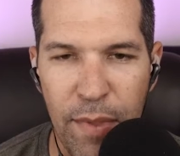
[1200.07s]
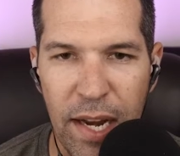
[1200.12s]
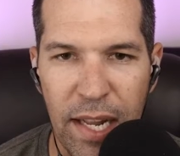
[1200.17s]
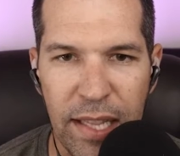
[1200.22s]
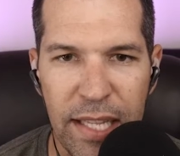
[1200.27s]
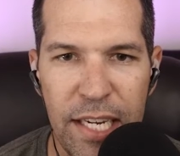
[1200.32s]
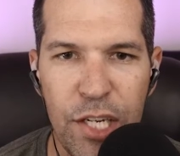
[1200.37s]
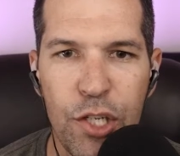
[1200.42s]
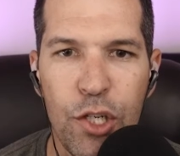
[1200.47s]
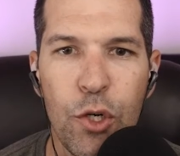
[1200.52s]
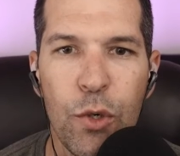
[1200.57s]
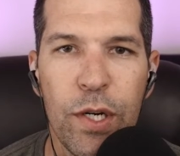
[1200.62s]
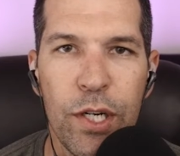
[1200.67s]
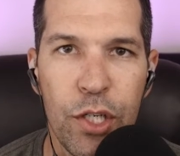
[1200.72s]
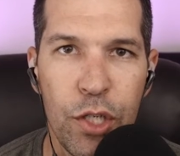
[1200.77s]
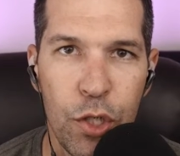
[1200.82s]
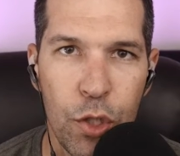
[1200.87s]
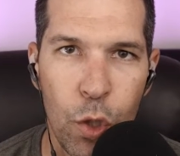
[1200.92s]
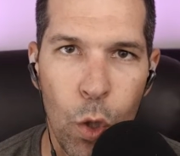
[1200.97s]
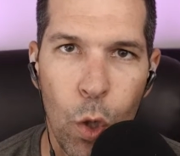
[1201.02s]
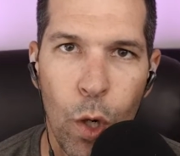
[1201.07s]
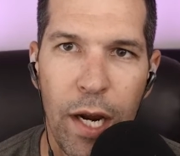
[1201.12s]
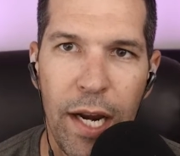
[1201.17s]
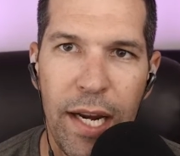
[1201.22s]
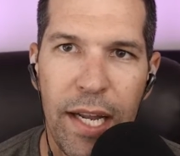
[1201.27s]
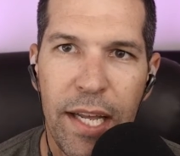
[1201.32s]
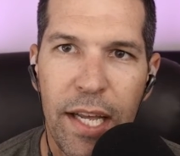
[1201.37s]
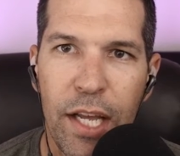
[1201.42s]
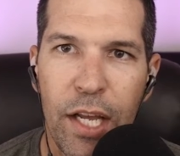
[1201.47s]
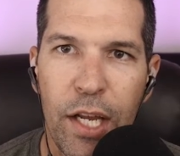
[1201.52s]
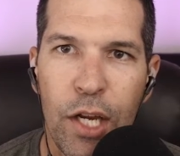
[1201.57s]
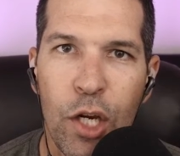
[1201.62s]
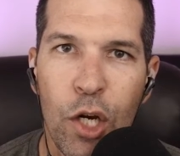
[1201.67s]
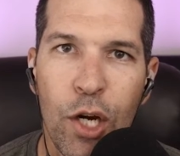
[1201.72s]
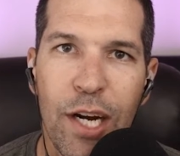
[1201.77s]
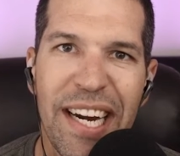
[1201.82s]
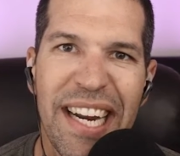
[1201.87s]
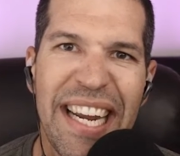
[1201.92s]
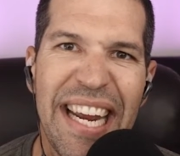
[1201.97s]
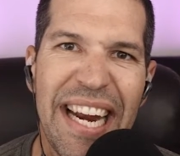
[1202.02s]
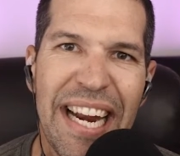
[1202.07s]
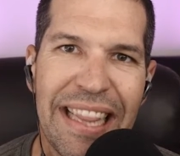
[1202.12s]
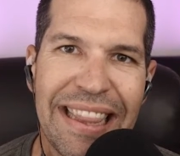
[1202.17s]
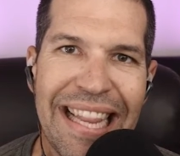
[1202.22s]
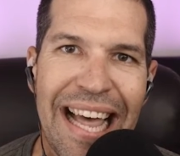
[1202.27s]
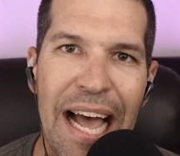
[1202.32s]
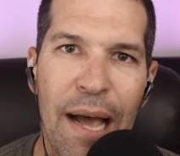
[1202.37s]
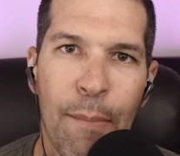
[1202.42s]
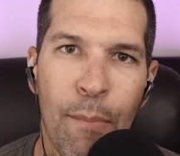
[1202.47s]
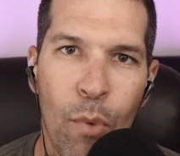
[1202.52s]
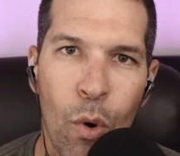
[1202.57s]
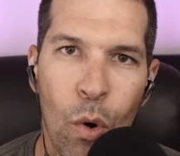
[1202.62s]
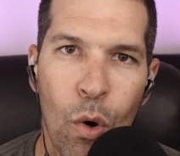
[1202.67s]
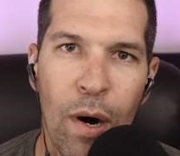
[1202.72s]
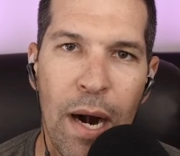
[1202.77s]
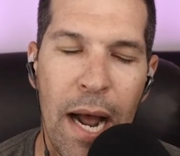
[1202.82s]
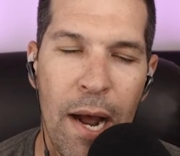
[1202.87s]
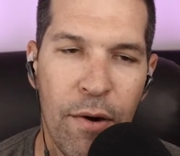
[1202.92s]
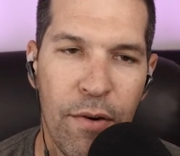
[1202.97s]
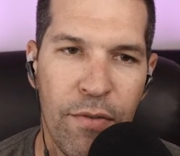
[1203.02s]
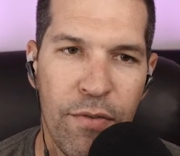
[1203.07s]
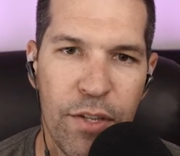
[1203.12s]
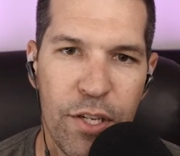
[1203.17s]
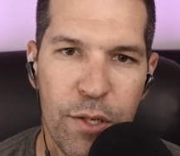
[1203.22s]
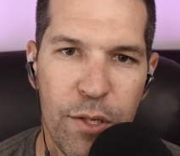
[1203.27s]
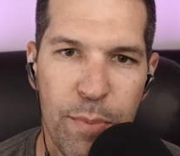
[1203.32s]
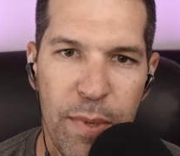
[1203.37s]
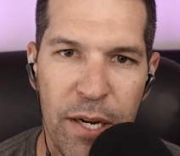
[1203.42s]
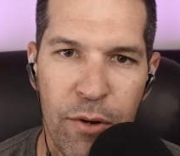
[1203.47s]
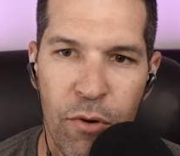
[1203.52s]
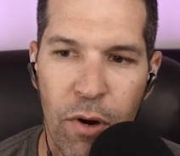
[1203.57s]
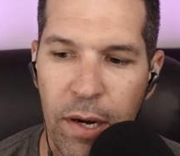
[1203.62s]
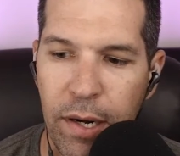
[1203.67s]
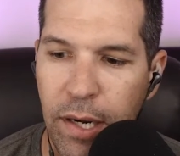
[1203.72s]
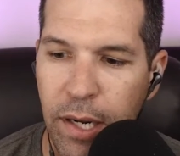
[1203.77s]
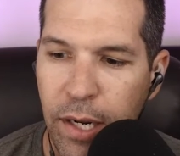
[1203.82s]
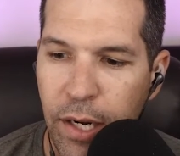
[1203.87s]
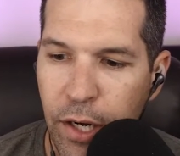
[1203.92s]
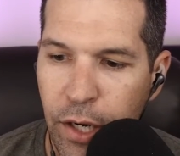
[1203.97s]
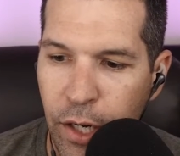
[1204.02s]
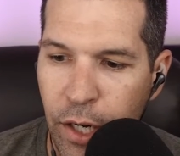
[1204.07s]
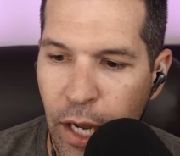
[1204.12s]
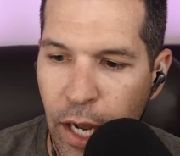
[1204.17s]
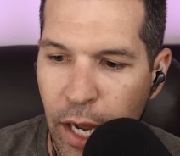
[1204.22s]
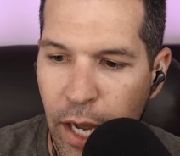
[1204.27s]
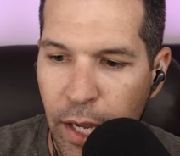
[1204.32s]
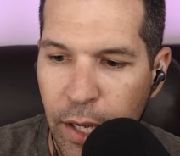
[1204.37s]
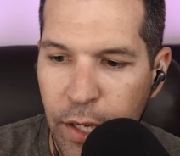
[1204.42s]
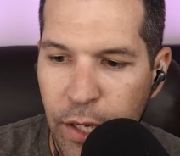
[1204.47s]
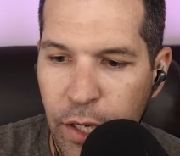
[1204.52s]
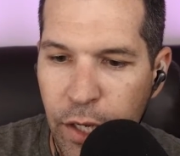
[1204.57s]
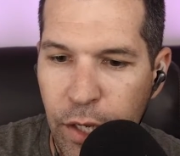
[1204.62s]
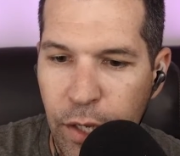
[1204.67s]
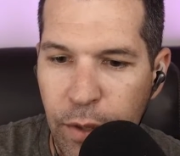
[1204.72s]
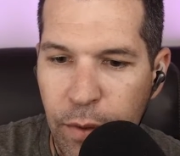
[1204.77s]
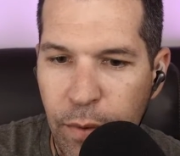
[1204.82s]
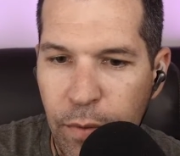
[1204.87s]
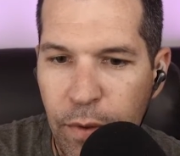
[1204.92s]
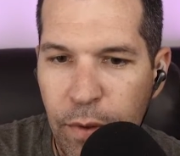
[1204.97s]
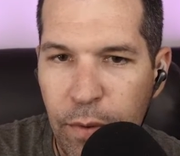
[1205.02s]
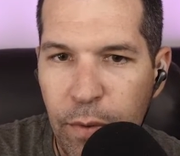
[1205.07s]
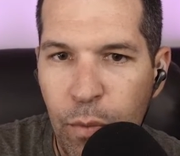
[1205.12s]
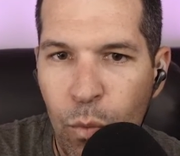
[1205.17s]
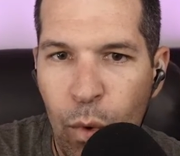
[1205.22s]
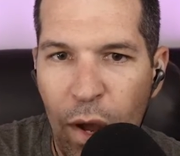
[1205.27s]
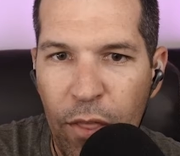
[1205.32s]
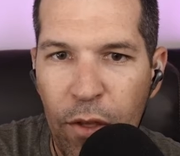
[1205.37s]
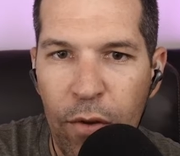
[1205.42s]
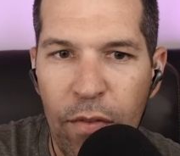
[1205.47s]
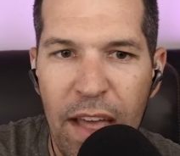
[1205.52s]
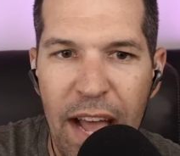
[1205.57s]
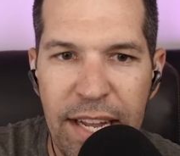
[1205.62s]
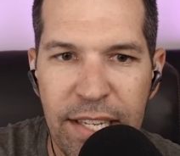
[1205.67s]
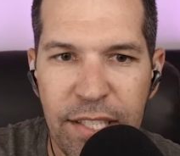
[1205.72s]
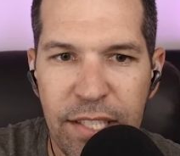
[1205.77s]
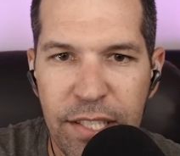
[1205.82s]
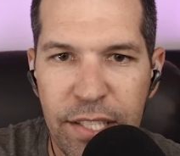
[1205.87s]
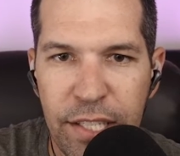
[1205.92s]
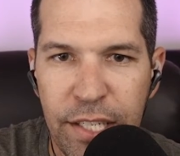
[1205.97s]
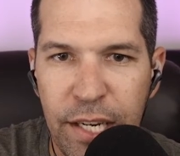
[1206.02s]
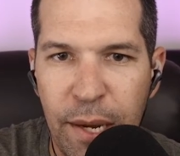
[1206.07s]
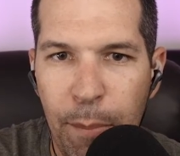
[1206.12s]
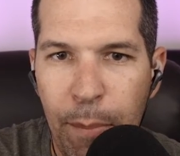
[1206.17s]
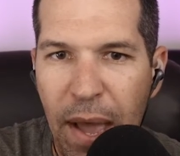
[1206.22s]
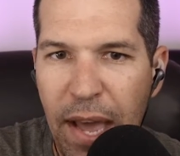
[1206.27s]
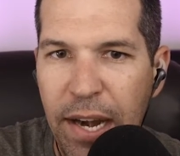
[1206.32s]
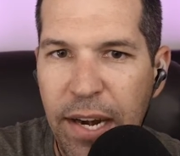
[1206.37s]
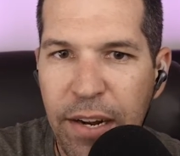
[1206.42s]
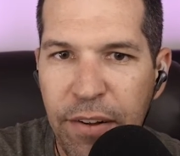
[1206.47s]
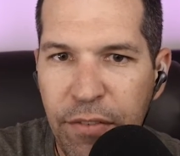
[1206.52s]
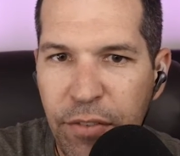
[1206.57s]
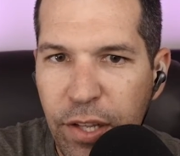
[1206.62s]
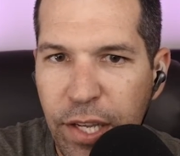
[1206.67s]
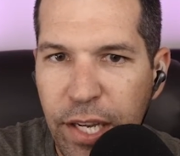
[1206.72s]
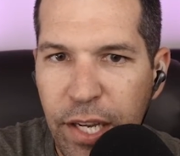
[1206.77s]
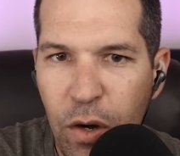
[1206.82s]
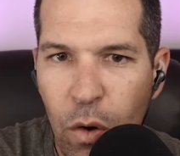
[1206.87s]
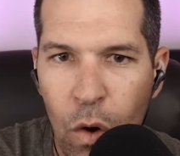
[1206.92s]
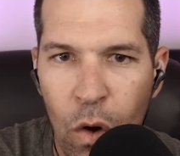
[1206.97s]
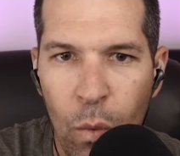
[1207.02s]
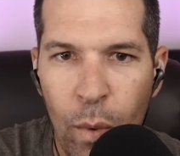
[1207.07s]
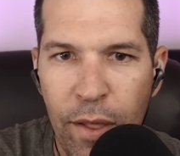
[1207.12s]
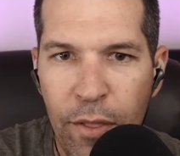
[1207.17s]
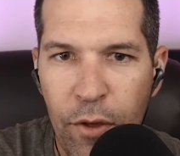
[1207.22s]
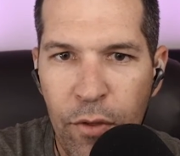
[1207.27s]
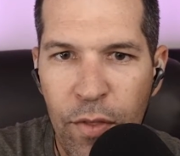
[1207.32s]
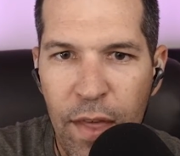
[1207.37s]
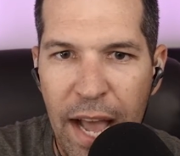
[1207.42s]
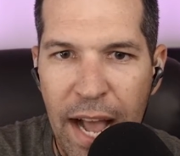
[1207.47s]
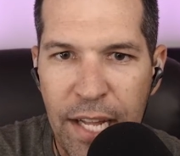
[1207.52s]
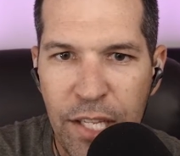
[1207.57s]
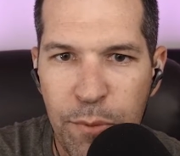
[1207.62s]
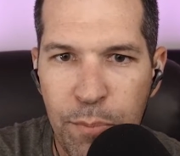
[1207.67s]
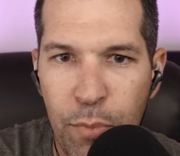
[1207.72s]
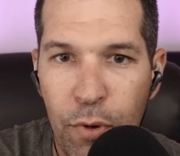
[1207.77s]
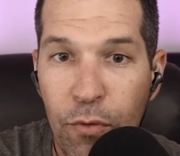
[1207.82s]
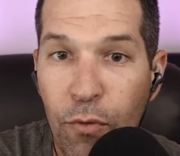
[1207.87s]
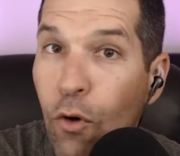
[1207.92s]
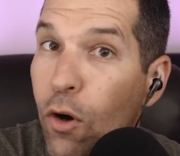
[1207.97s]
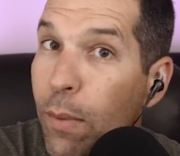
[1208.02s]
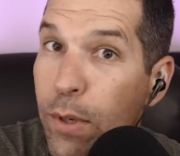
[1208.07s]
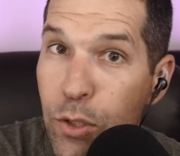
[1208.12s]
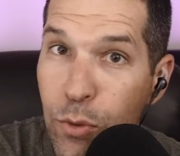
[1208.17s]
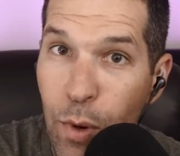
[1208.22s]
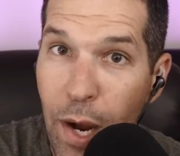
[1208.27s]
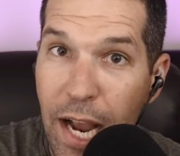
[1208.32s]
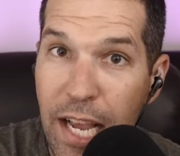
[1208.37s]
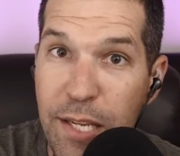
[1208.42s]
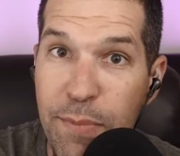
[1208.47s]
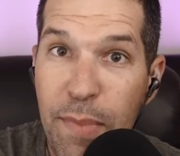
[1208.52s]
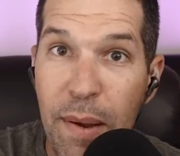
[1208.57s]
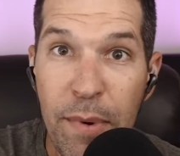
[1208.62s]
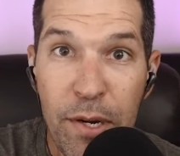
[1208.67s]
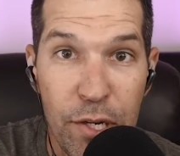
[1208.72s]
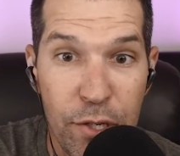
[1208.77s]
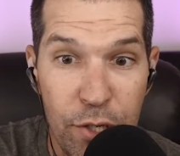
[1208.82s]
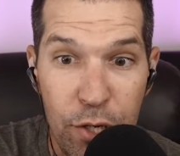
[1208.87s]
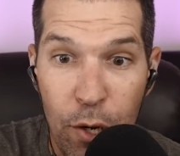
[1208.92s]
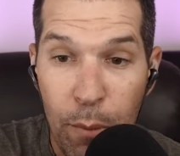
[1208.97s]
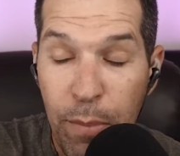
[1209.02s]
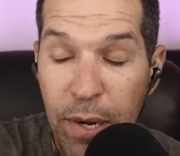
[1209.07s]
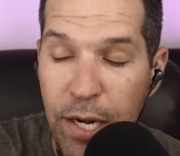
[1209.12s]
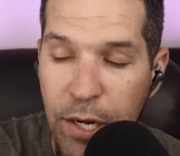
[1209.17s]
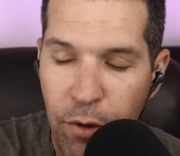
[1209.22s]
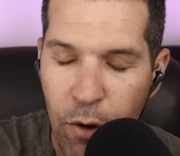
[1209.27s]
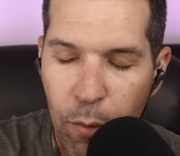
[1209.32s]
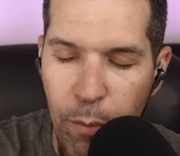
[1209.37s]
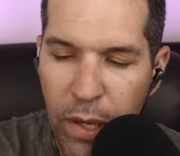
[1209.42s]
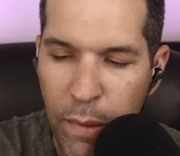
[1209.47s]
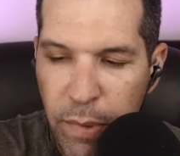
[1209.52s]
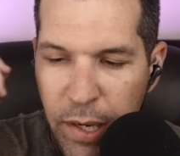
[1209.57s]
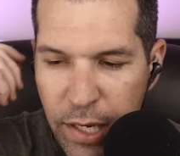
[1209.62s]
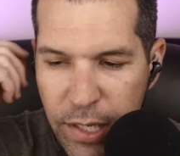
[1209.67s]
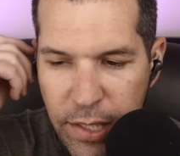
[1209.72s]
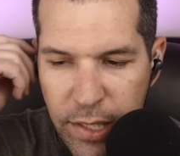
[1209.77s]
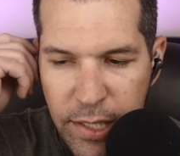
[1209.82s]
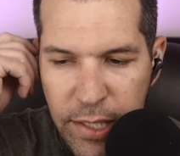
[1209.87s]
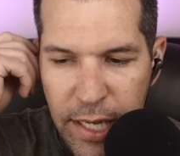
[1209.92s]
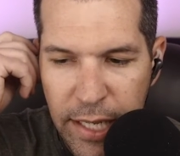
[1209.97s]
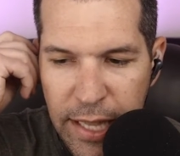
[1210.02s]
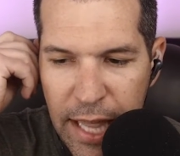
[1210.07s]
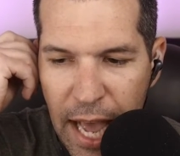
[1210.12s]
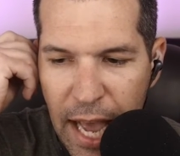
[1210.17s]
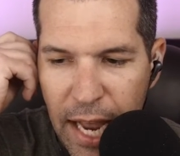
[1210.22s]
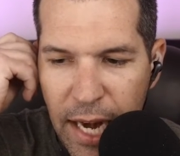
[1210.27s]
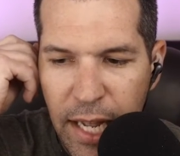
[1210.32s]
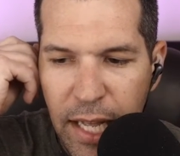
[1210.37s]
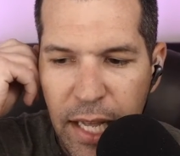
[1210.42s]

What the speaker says: at least you enjoy, you're going to get a lot more out of the speedrun. Whether that's competitively or whether that's performance-wise, maybe just, beating your own PBs and things like that.